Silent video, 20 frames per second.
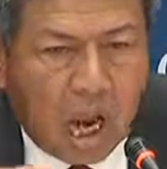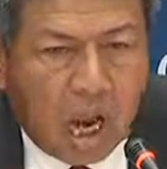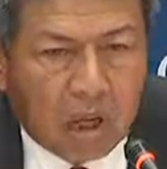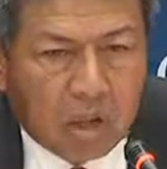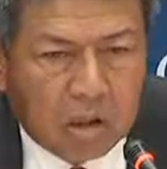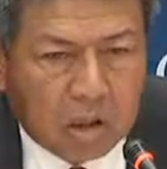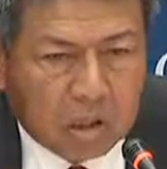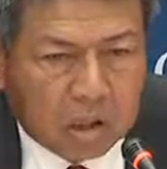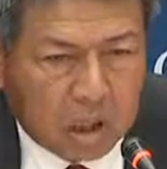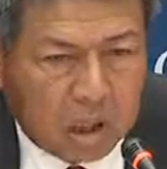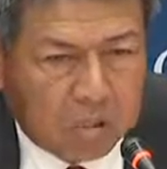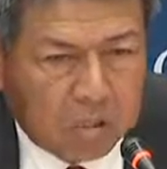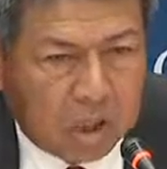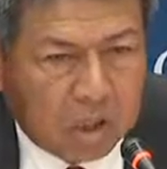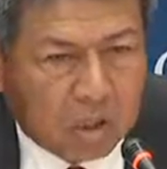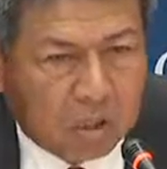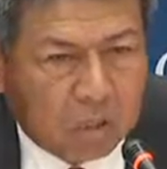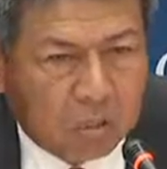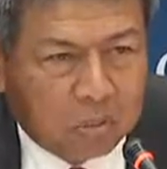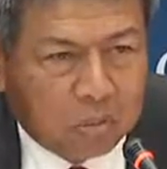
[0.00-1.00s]
I'm going to send
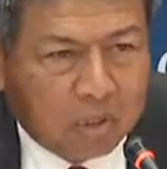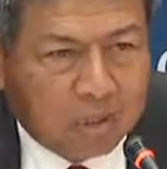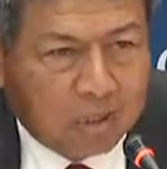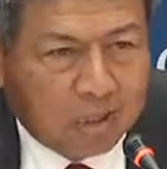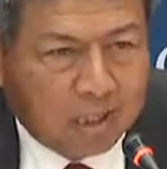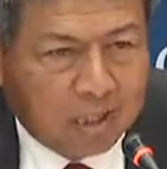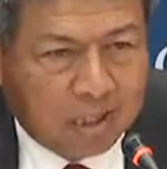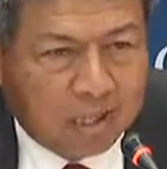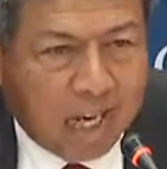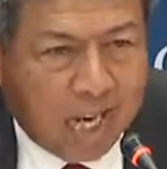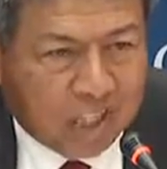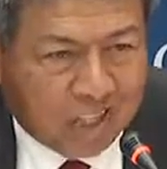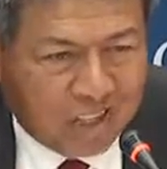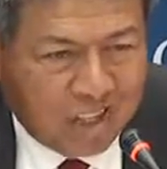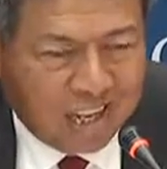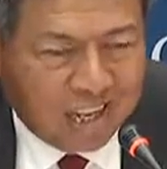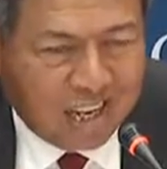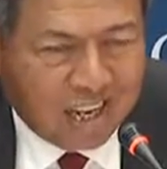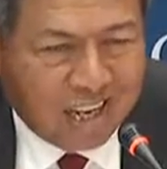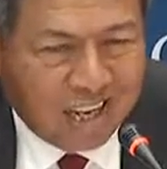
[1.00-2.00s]
my troops the next
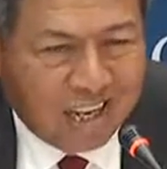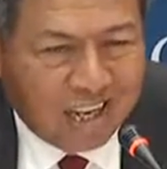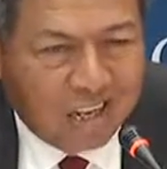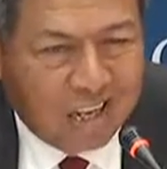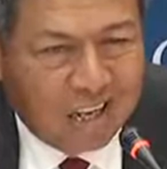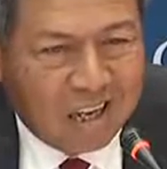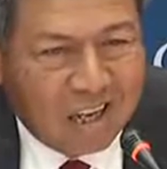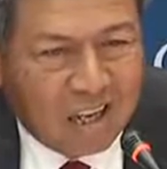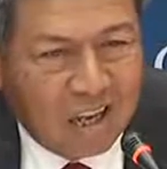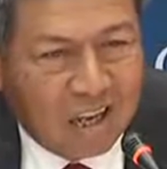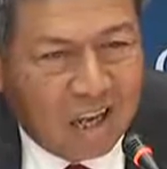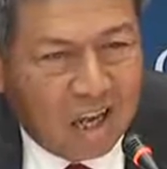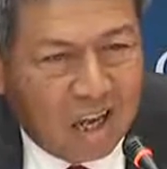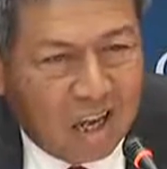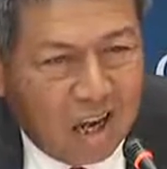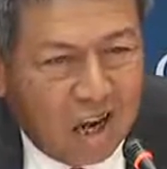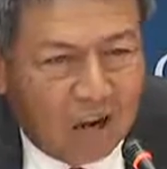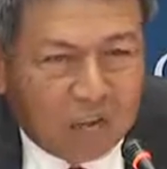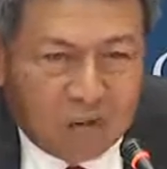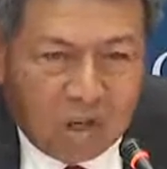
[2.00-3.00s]
day.
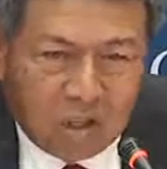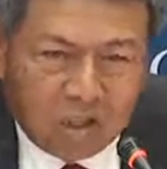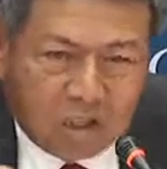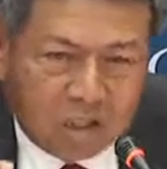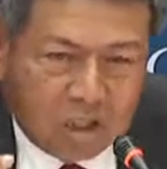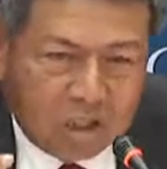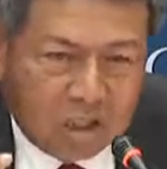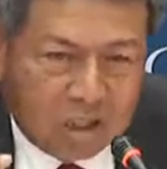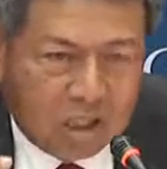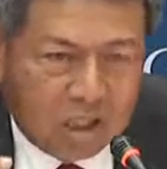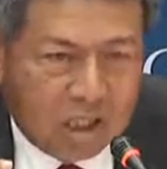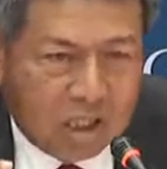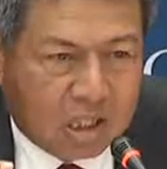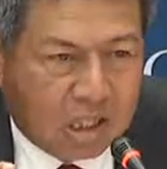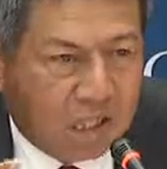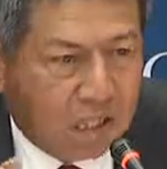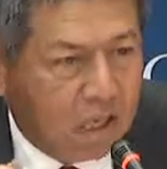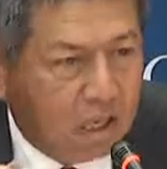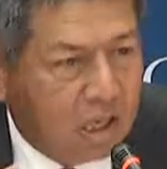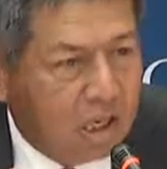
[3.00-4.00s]
Of course, he
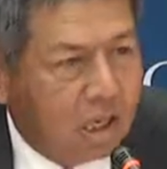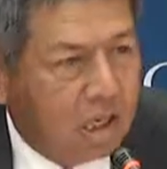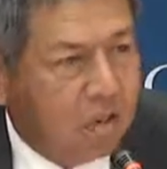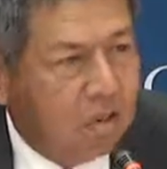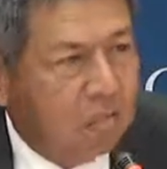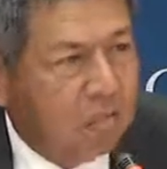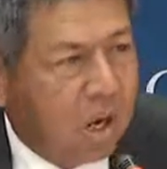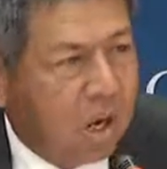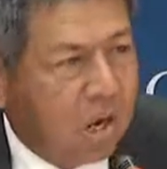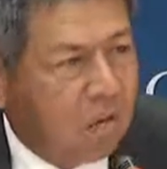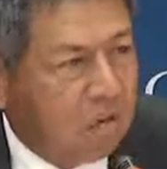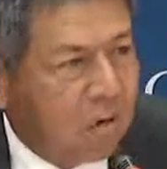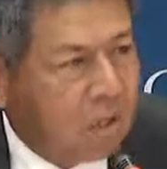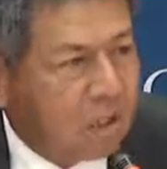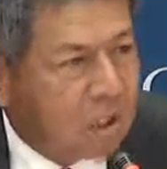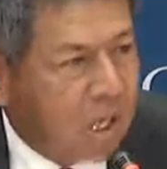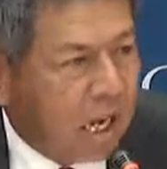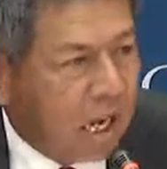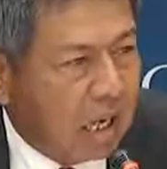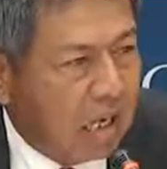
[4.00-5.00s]
said, but of
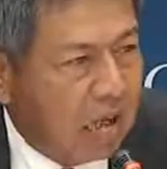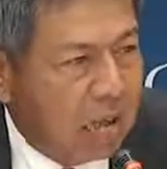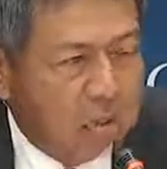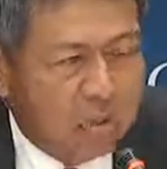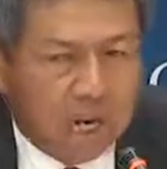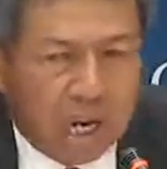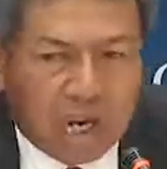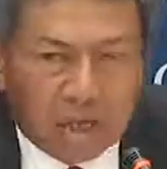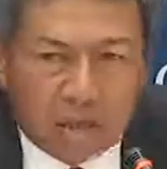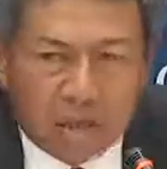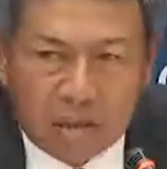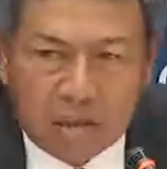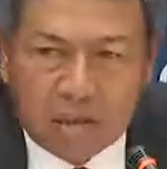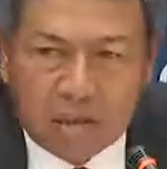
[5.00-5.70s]
course I can do that.